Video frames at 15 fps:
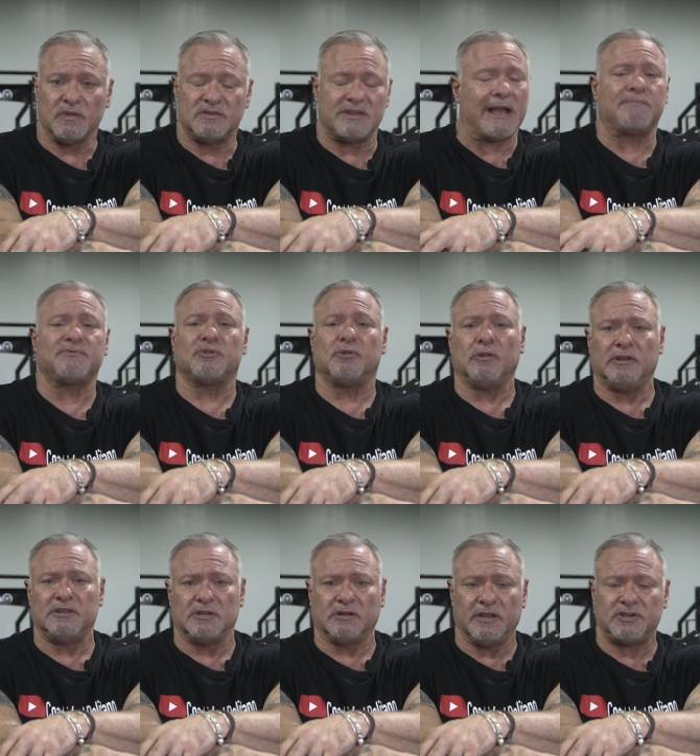It's
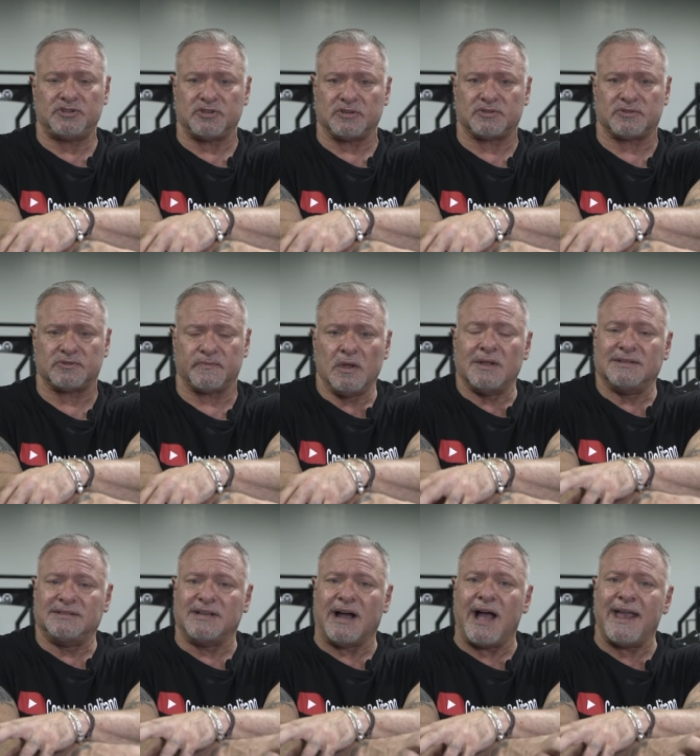absolutely delicious.
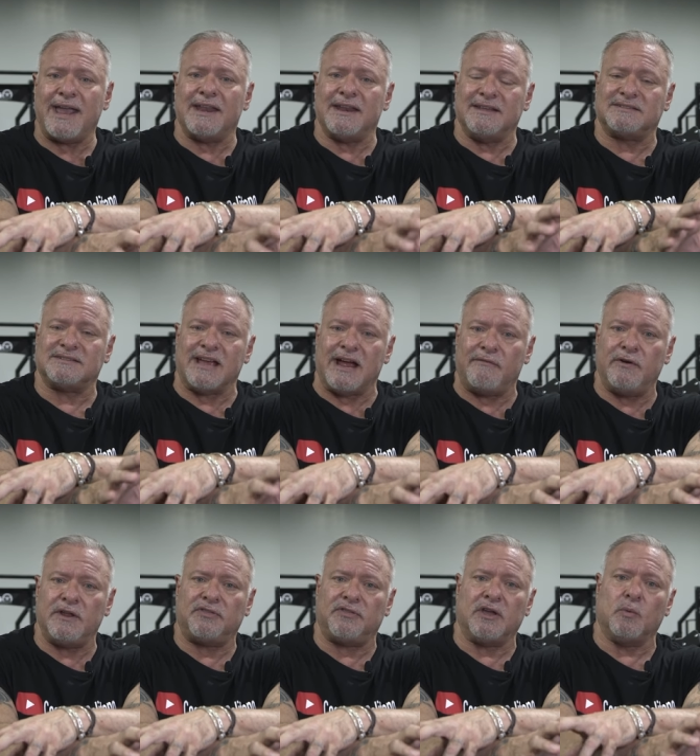Diet is
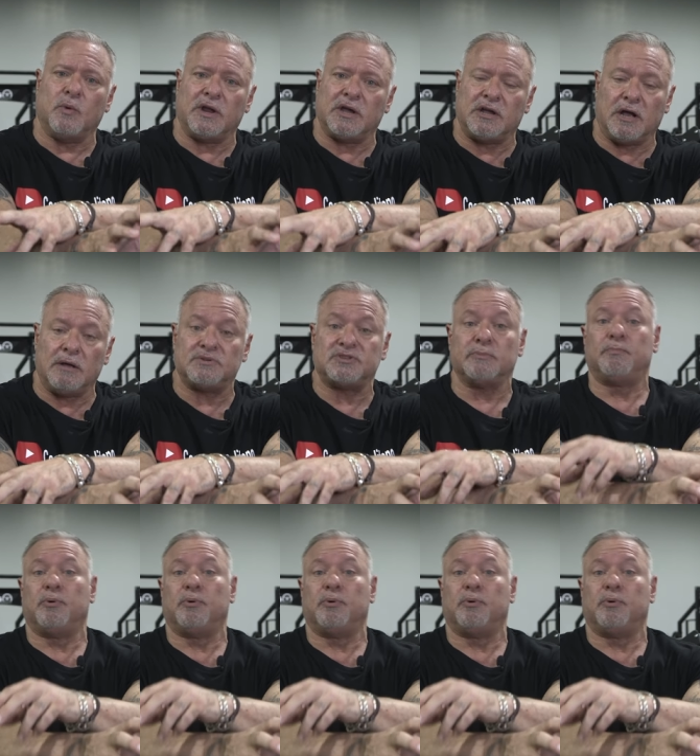everything when it comes to